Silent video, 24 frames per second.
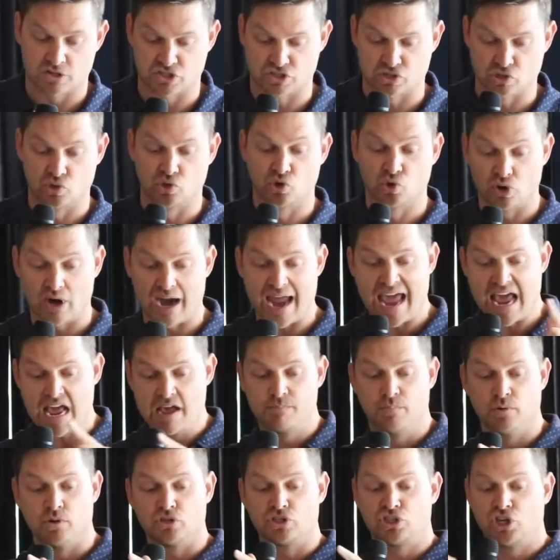So you're
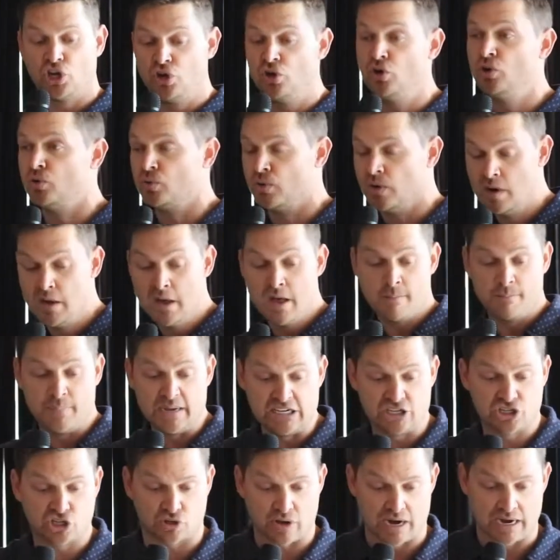able to
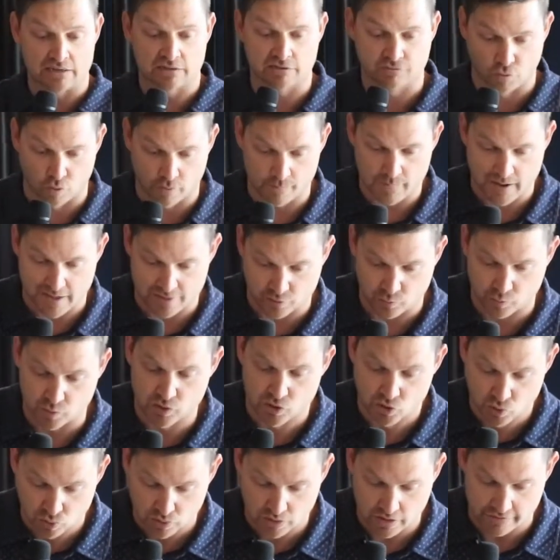be transformed by the
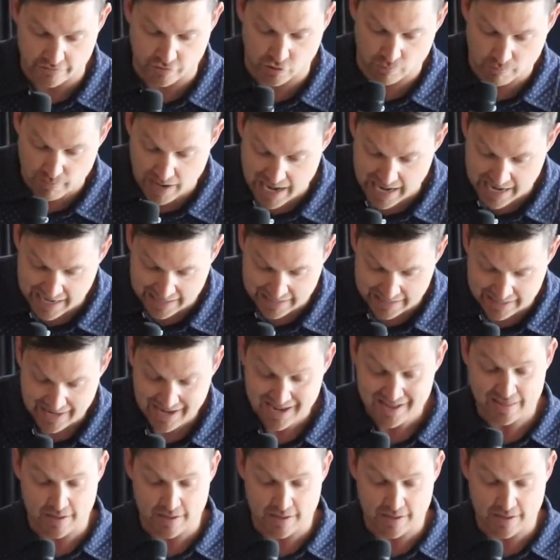renewal of your mind,